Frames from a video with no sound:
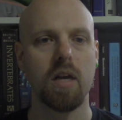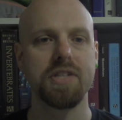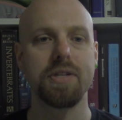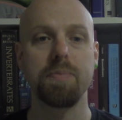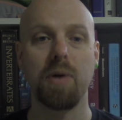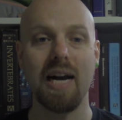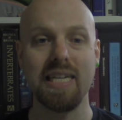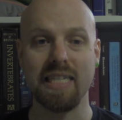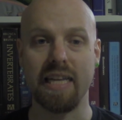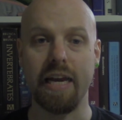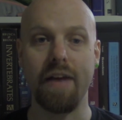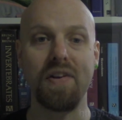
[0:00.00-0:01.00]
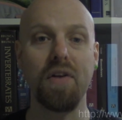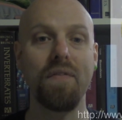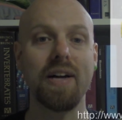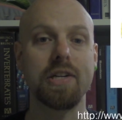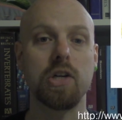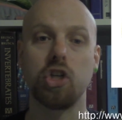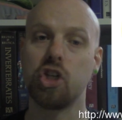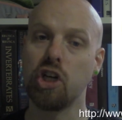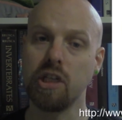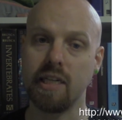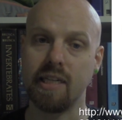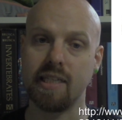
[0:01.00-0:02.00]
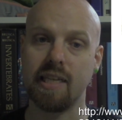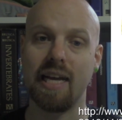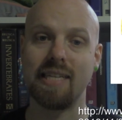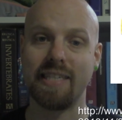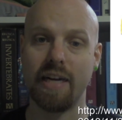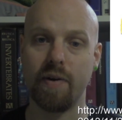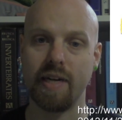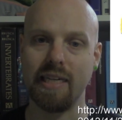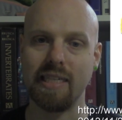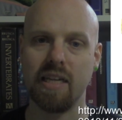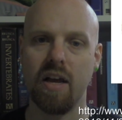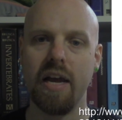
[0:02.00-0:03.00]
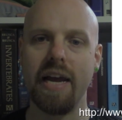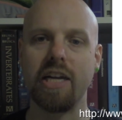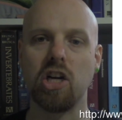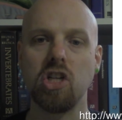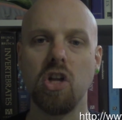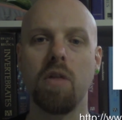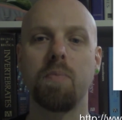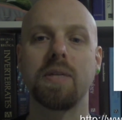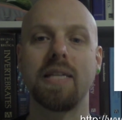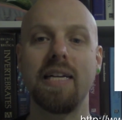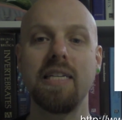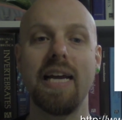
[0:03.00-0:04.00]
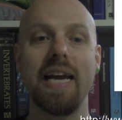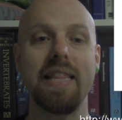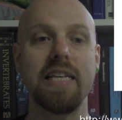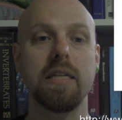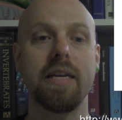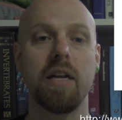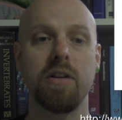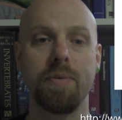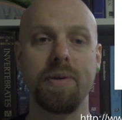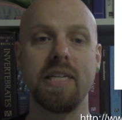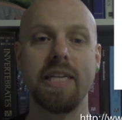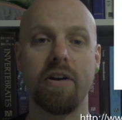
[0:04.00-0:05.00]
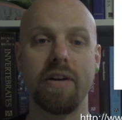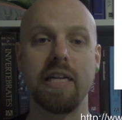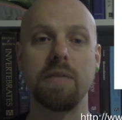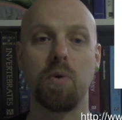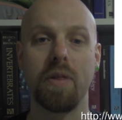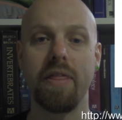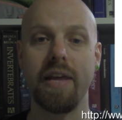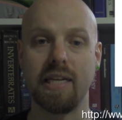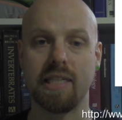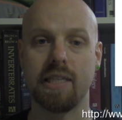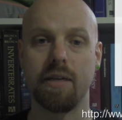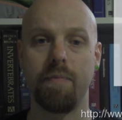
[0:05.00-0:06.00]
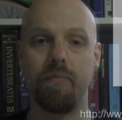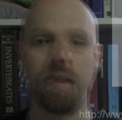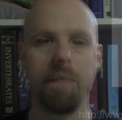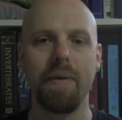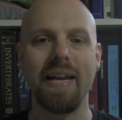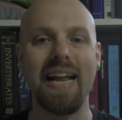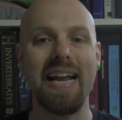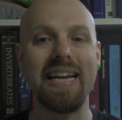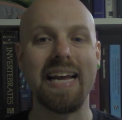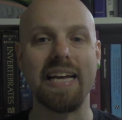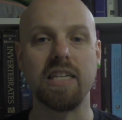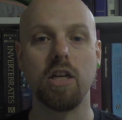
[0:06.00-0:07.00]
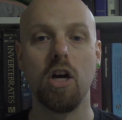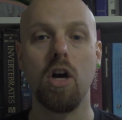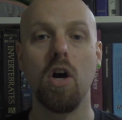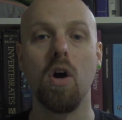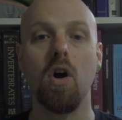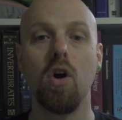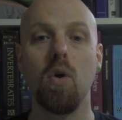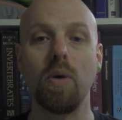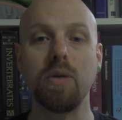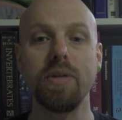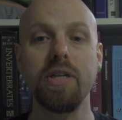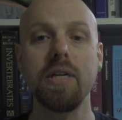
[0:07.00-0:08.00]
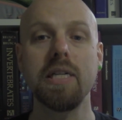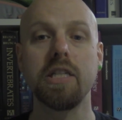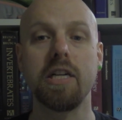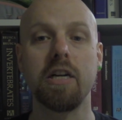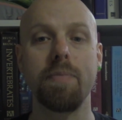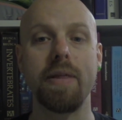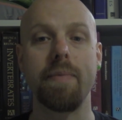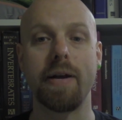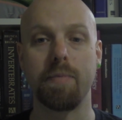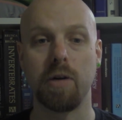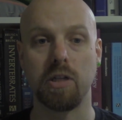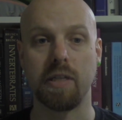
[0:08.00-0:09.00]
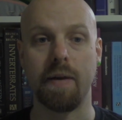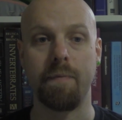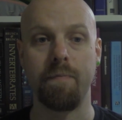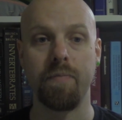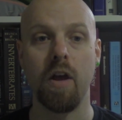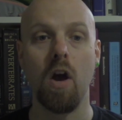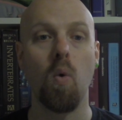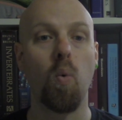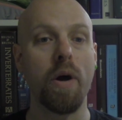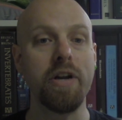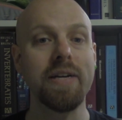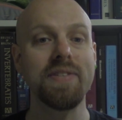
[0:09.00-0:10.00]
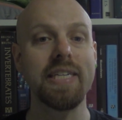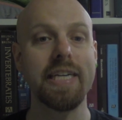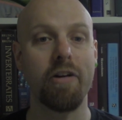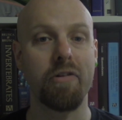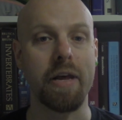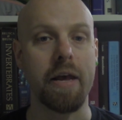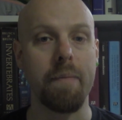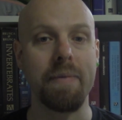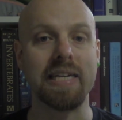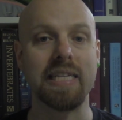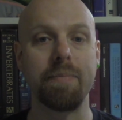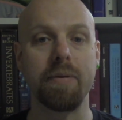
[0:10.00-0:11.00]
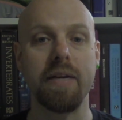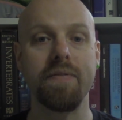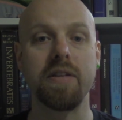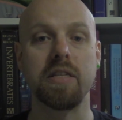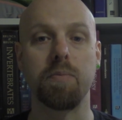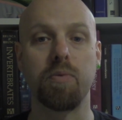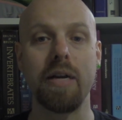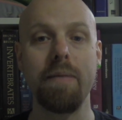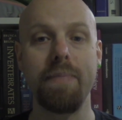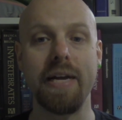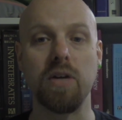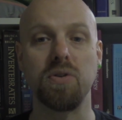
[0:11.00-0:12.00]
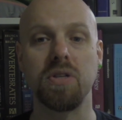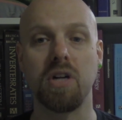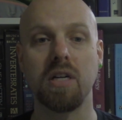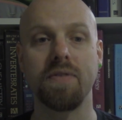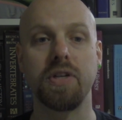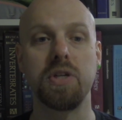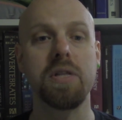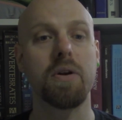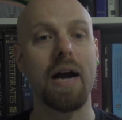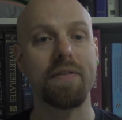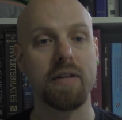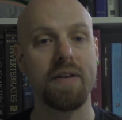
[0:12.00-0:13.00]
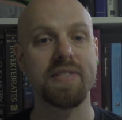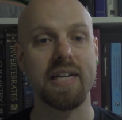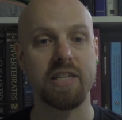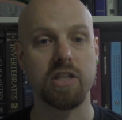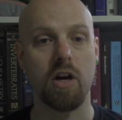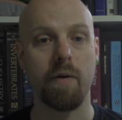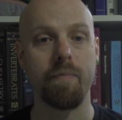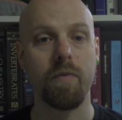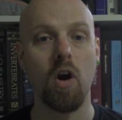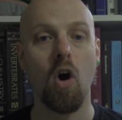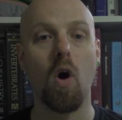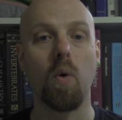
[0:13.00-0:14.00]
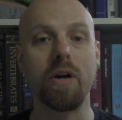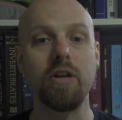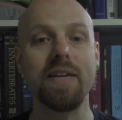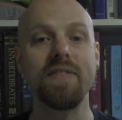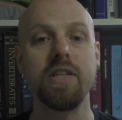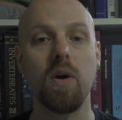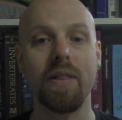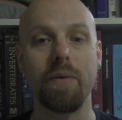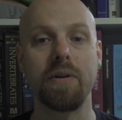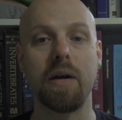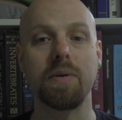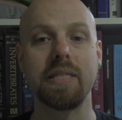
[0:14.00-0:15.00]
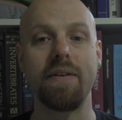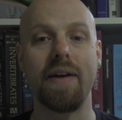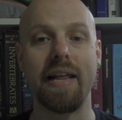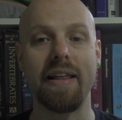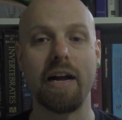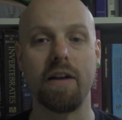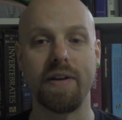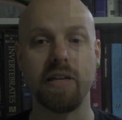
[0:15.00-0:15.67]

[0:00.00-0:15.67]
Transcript: Surprisingly, if you don't factor churches as charities, it turns out the percentage atheists contribute to charity is more than theists. But in any case, which would you consider to be the better person? One who gives to charity because they believe the supreme being who's in charge of choosing their afterlife said so, or one who gives knowing they will not receive anything out of